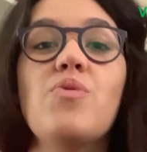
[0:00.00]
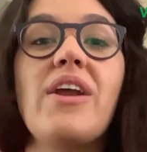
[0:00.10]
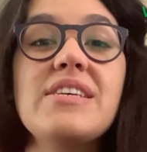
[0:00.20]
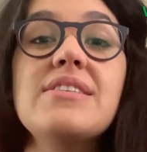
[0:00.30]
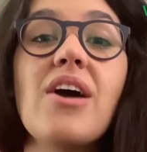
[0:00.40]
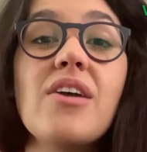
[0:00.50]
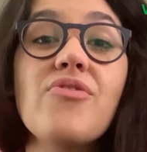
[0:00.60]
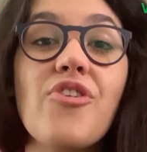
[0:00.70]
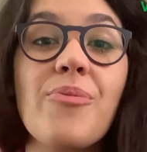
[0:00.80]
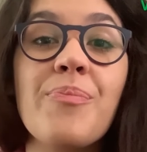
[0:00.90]
where I start
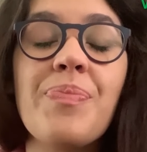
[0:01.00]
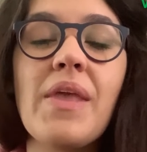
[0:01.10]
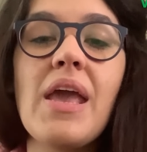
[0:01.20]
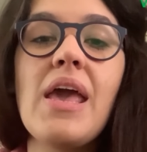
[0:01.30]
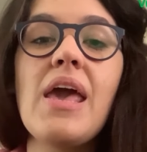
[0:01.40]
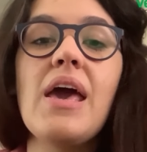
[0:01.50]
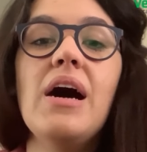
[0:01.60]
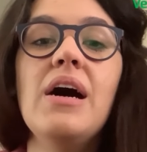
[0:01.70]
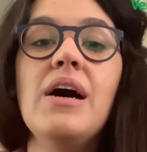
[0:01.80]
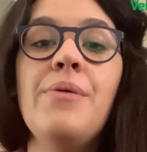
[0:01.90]
from.
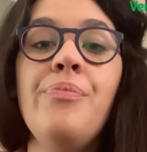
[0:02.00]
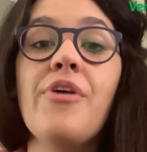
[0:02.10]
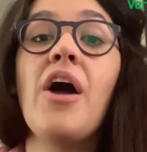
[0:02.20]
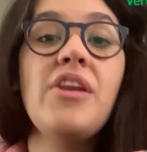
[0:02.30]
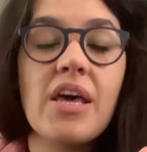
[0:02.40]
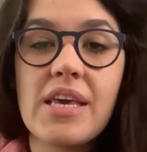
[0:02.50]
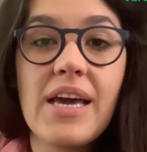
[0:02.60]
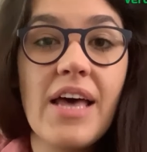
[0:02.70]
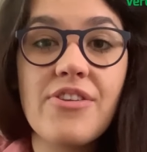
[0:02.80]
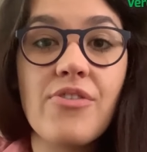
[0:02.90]
Another
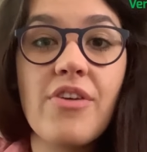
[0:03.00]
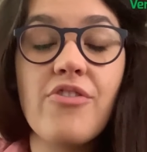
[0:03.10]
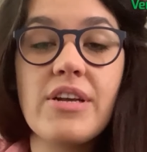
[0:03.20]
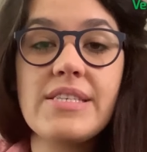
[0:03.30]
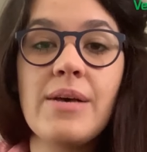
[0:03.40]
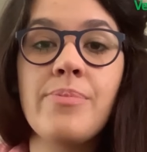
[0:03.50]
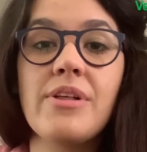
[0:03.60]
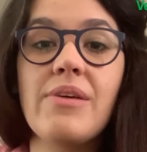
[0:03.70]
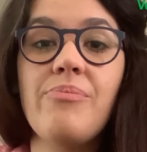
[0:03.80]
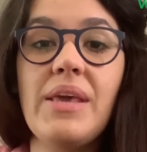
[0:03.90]
category, for example,
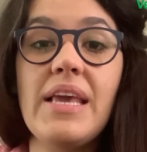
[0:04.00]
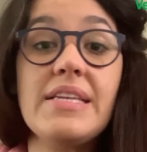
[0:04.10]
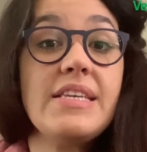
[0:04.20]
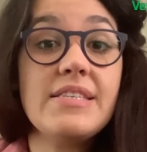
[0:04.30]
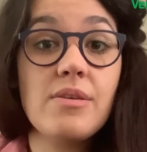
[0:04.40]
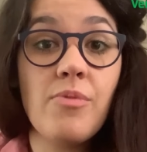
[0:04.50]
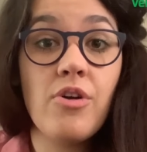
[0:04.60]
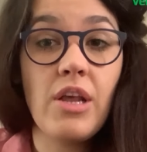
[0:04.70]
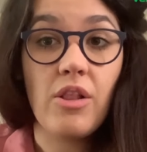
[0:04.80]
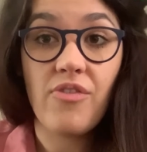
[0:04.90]
can be a
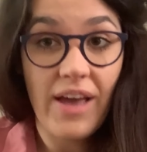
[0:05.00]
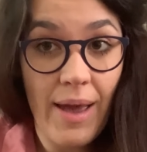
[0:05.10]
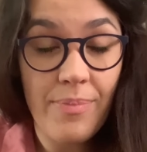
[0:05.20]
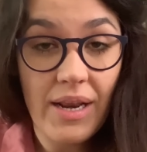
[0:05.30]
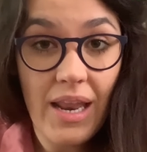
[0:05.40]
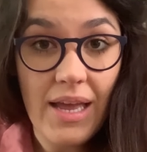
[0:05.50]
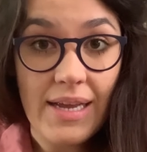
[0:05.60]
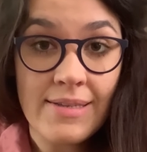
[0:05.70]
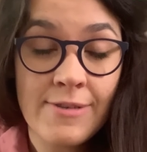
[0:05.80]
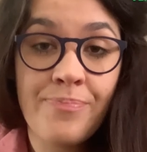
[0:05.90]
testimonial of a happy
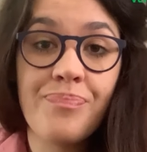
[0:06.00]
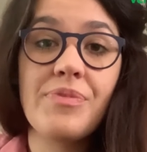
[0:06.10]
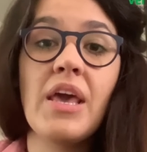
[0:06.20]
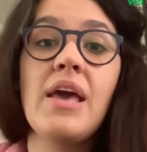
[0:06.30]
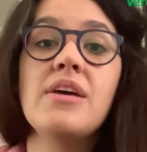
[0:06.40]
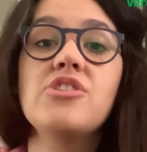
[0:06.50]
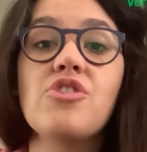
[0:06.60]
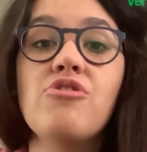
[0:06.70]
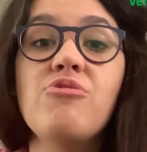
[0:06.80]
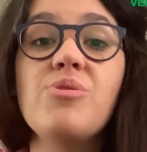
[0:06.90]
client.
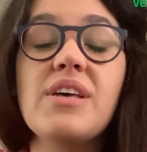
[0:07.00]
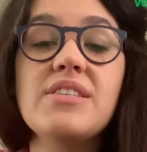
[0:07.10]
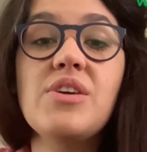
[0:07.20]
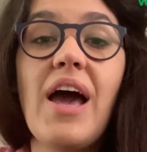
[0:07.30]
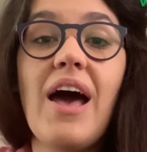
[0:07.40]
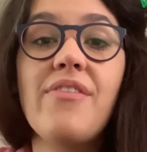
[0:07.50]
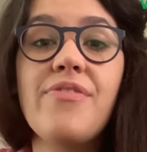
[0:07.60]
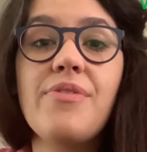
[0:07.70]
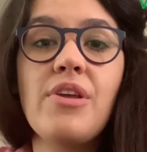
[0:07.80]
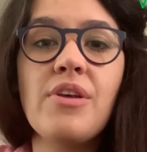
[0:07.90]
So that you have,
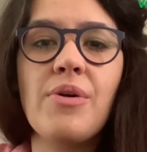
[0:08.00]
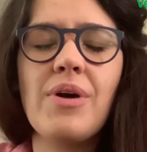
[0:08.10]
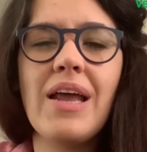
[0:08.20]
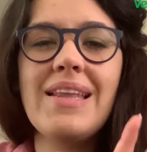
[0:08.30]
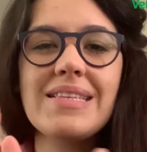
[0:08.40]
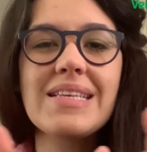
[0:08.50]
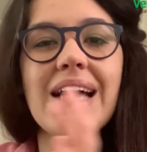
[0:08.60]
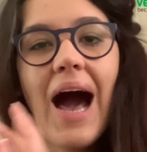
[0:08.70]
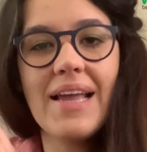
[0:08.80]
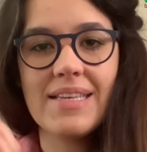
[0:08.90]
a little
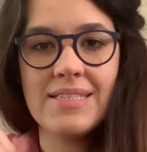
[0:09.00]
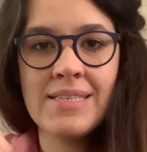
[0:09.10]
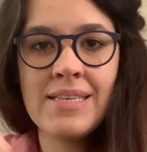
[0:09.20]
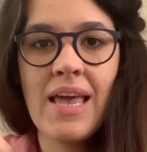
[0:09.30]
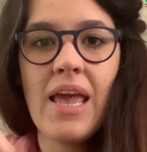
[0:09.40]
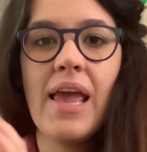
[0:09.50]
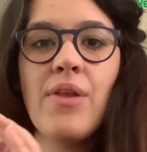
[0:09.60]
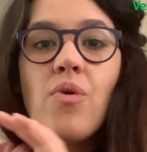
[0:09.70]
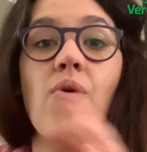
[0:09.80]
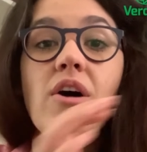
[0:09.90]
guidance
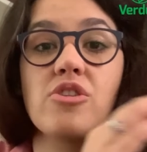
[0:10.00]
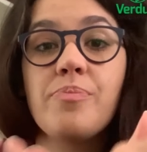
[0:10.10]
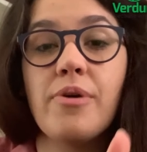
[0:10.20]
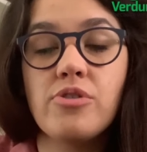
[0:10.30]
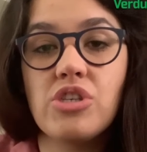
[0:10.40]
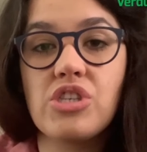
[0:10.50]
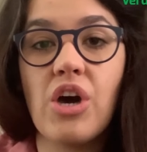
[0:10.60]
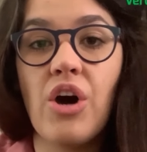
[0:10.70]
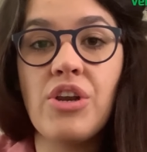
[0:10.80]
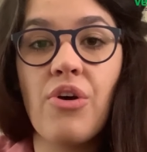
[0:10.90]
in what to post
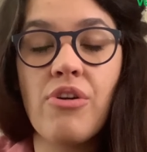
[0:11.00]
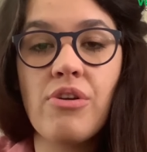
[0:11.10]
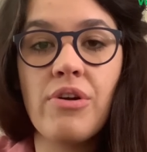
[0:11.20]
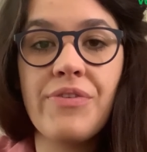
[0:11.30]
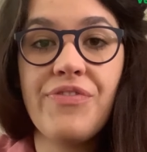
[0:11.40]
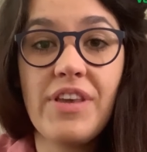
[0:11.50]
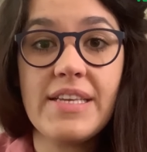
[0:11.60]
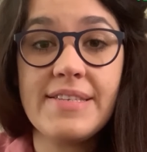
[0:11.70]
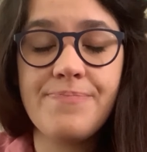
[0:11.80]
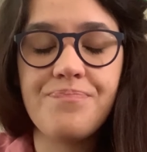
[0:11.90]
on your feed.